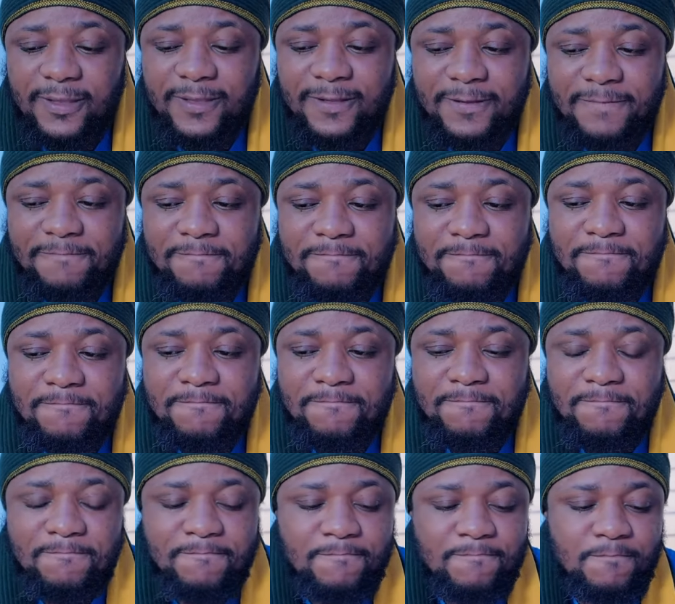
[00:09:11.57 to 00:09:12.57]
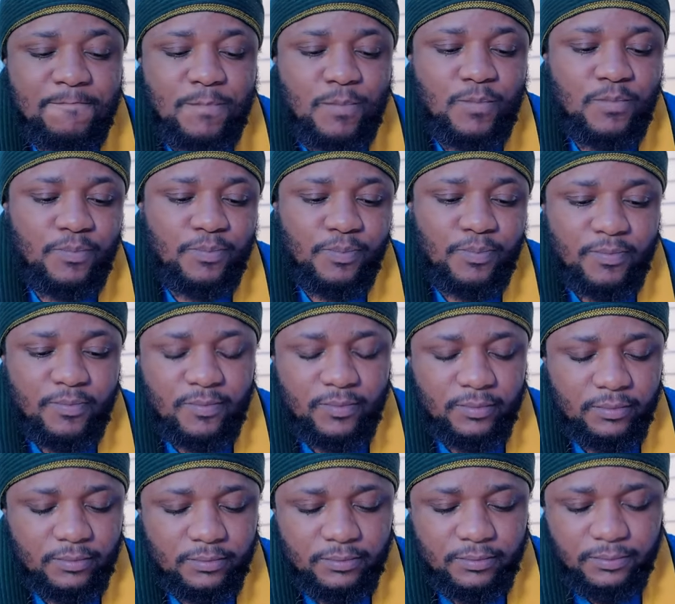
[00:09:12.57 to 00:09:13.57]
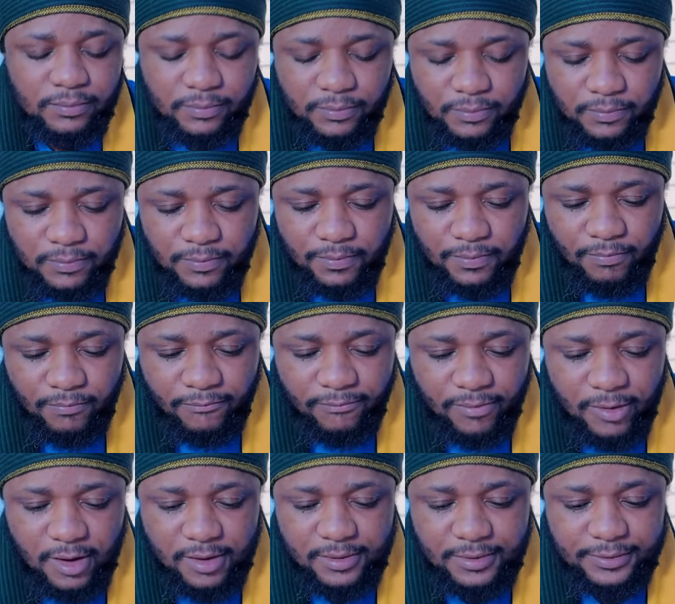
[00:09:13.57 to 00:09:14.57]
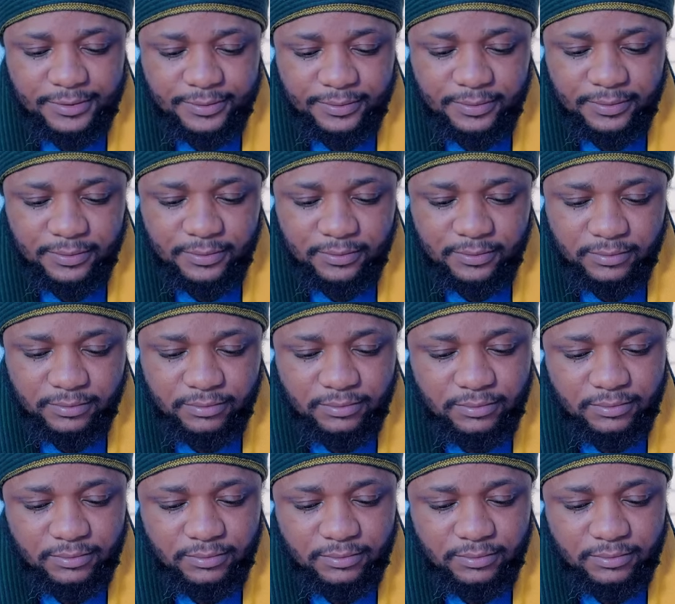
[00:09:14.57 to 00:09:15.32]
(silent)